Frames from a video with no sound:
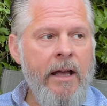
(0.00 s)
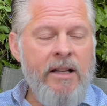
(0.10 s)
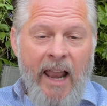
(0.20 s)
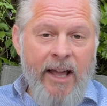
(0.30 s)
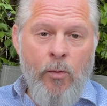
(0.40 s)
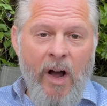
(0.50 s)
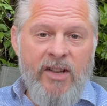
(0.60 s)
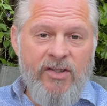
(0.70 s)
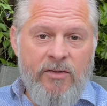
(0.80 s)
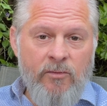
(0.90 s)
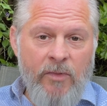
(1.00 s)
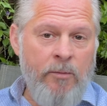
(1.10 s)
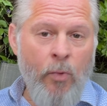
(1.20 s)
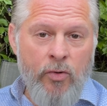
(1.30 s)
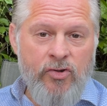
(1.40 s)
Likewise, in
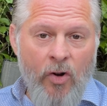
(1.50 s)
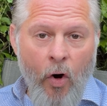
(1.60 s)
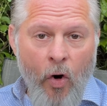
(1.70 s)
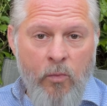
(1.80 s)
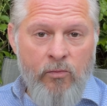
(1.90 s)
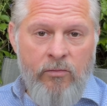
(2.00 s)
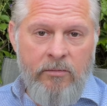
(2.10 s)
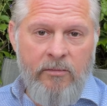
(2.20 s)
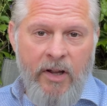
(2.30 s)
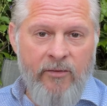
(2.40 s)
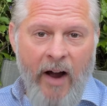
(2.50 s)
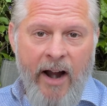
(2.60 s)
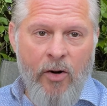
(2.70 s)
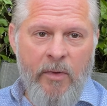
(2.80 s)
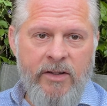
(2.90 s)
most home
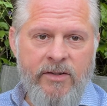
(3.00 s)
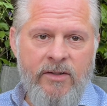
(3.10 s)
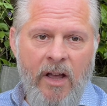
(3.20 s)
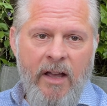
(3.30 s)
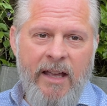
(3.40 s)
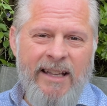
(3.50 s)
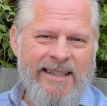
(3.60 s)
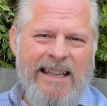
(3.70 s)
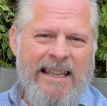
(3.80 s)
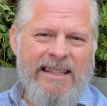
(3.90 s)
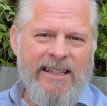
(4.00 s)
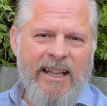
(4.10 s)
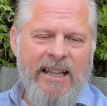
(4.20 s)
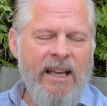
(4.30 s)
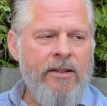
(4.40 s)
environments, it's easy to
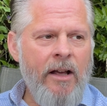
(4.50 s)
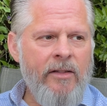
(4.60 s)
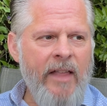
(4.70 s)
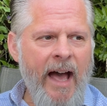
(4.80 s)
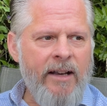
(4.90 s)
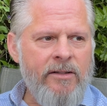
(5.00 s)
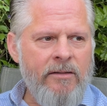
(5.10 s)
get that